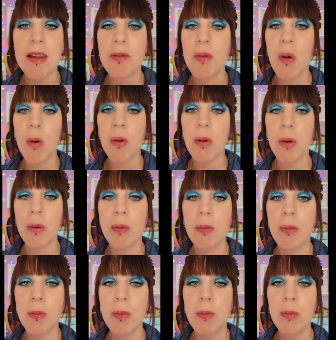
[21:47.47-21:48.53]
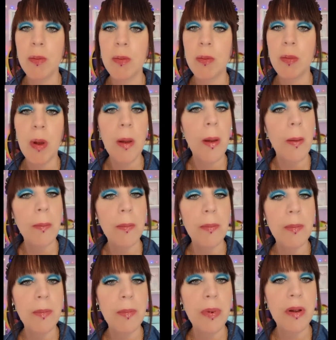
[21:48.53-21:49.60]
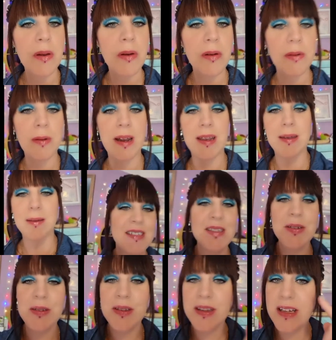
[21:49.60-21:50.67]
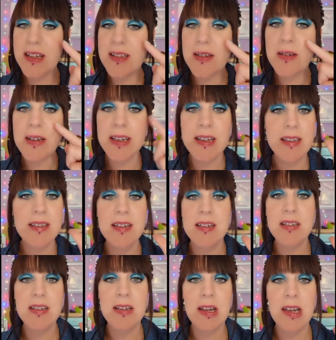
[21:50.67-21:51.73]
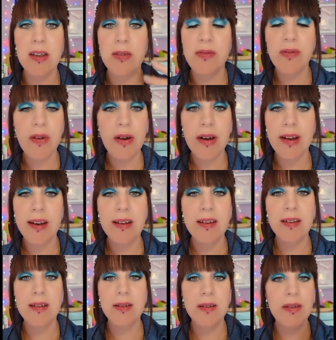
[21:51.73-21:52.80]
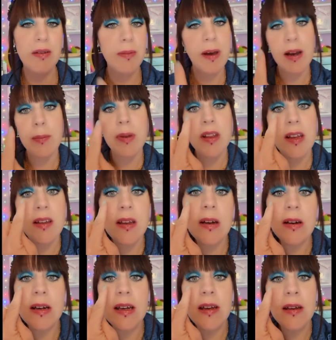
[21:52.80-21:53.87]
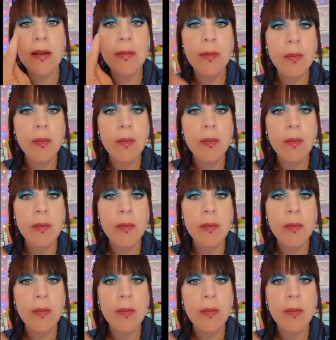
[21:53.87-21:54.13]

they've gone on, but not great. So this eye is actually fine, doesn't look too bad, but this eye,